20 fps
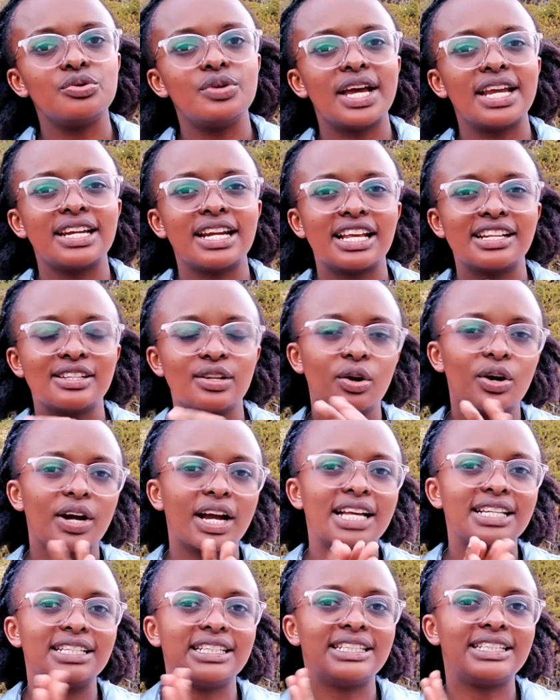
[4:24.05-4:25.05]
and as long
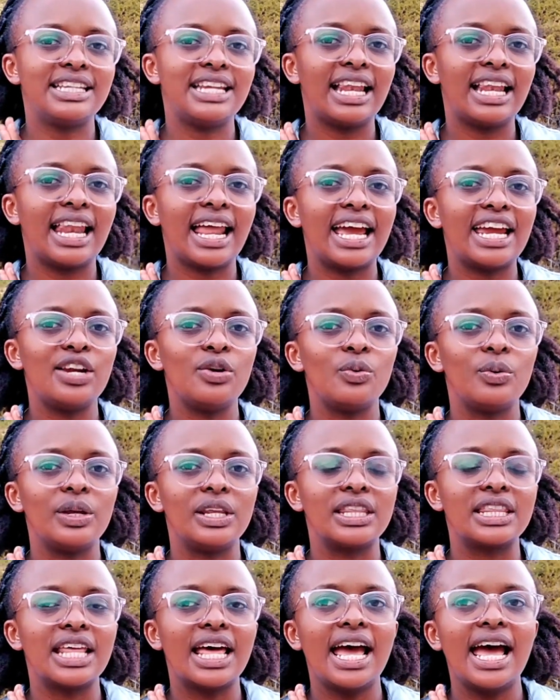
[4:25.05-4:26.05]
as it's in line with
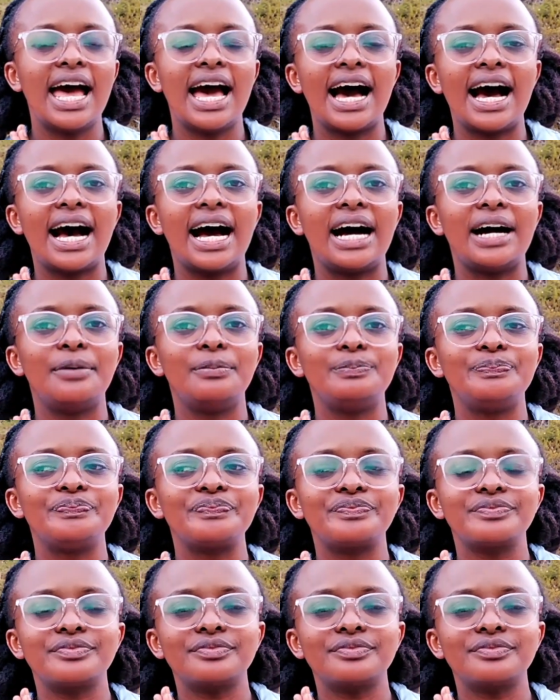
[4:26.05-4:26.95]
um,